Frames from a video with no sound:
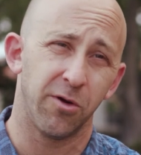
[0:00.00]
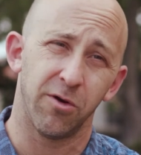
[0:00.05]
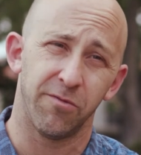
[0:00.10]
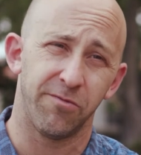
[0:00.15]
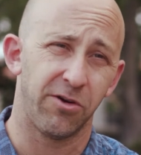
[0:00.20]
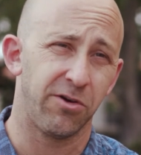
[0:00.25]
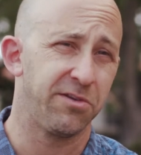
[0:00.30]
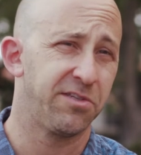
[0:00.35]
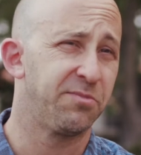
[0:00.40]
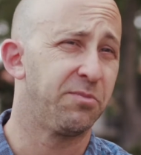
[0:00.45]
We were a
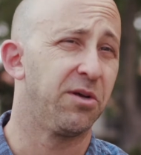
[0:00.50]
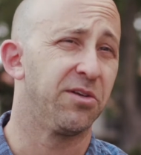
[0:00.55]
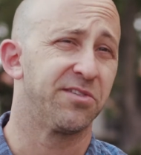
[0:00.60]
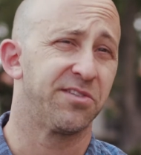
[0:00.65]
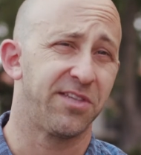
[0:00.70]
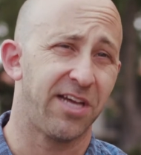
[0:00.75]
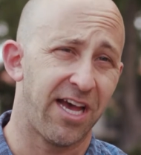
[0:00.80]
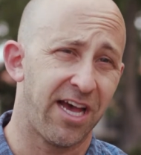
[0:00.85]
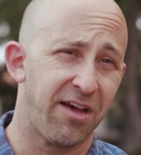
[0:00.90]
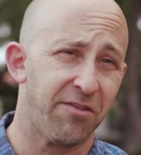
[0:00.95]
very small
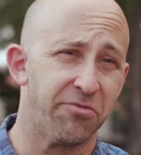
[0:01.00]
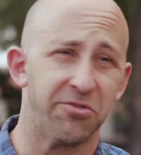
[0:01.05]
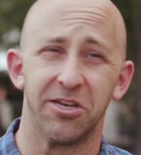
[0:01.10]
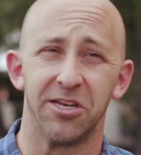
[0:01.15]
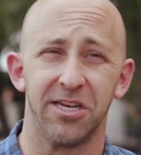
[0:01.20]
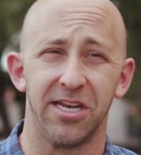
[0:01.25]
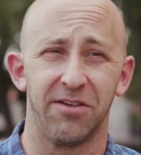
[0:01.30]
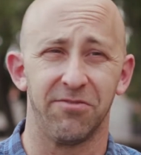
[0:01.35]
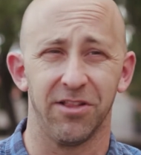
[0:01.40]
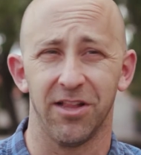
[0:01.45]
staff. We
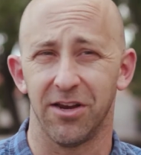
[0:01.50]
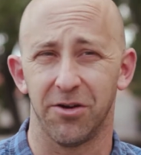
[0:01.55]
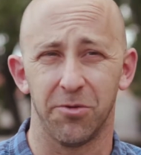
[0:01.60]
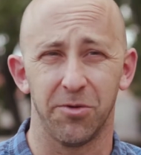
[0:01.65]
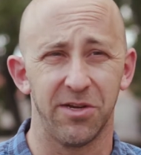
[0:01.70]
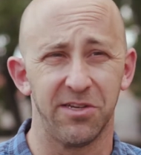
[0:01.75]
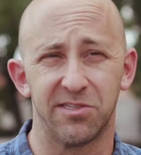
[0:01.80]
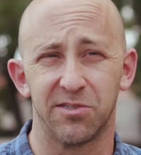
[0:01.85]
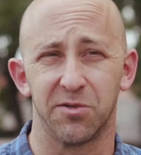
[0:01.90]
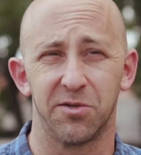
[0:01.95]
didn't have a lot of
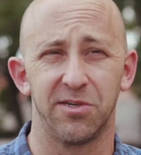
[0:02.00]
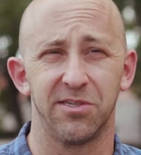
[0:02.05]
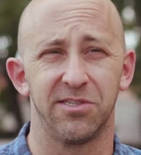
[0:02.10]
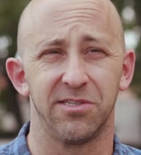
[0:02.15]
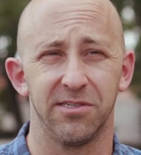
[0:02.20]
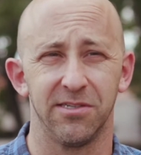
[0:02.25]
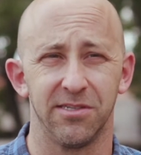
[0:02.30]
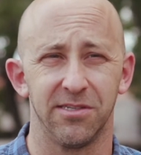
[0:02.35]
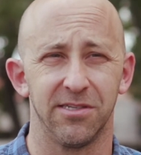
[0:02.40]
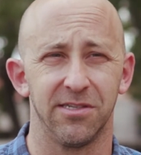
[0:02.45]

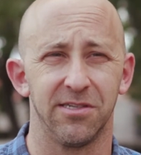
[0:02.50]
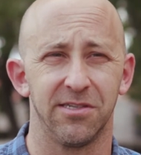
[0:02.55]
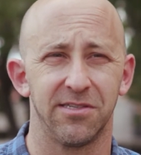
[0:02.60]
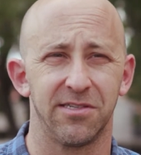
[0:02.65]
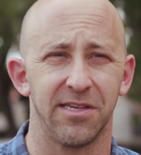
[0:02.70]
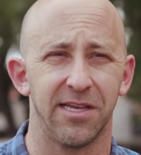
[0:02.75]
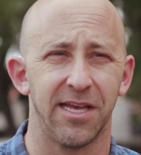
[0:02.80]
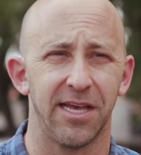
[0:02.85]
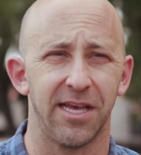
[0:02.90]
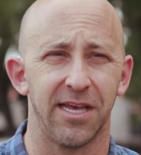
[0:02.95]

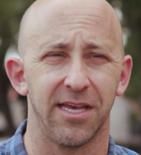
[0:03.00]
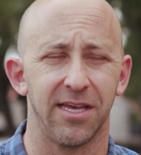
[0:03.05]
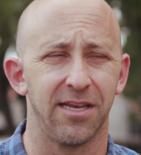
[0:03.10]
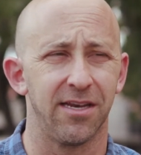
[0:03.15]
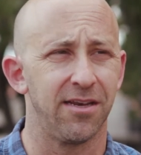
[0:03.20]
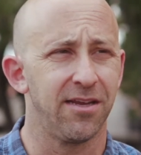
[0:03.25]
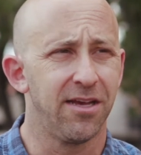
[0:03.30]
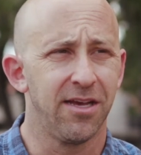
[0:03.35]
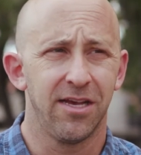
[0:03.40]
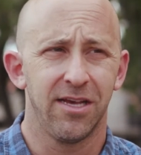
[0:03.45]
resources,
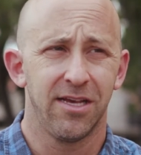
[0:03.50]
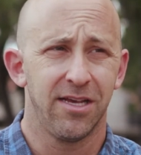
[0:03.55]
and